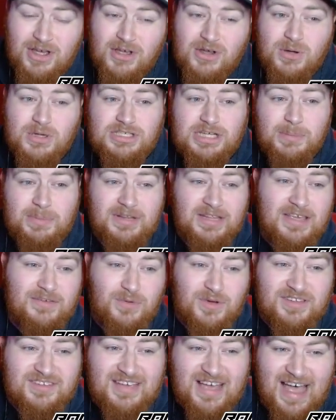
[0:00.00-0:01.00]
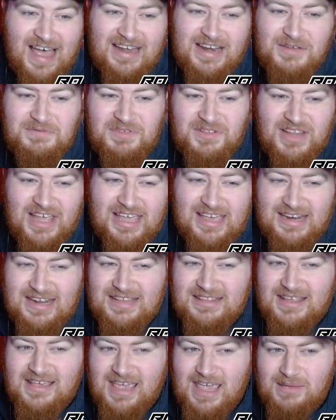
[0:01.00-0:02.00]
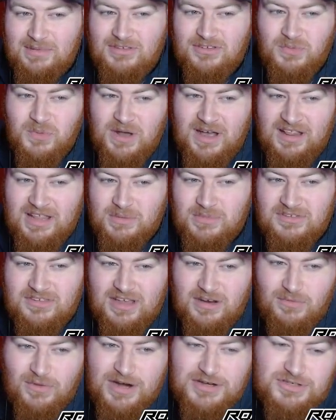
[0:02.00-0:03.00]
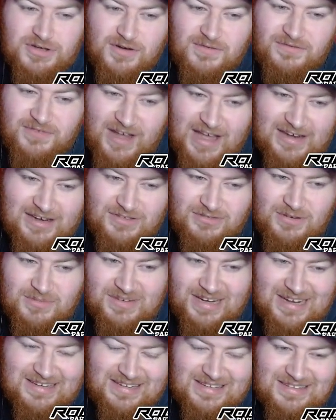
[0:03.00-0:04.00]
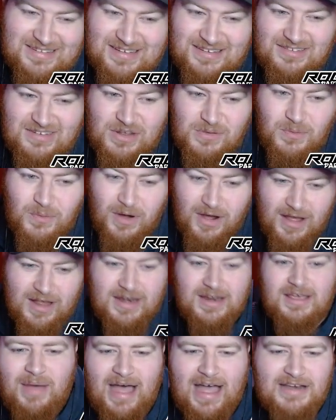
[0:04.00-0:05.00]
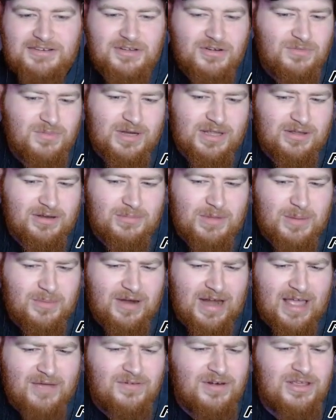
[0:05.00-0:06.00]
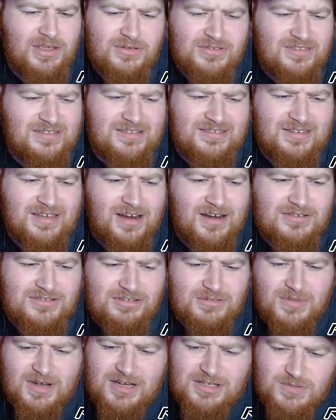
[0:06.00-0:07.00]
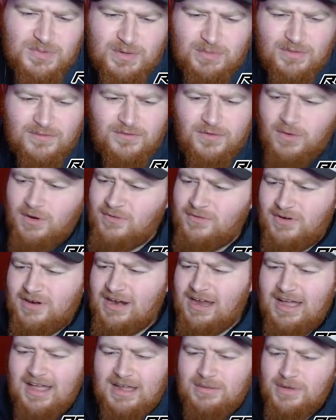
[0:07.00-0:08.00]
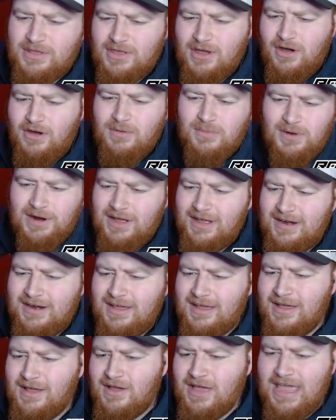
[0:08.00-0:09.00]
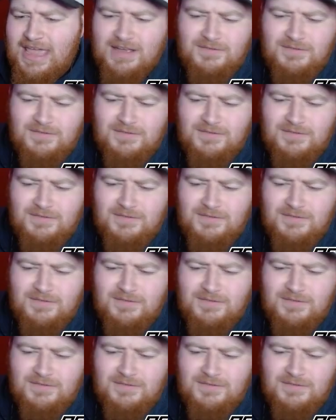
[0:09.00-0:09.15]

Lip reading: which I believe was kind of late in the game as well. It was a retro finest from 1961. I don't really remember ever using this card too much. We were 4 for 9 with a home run, hit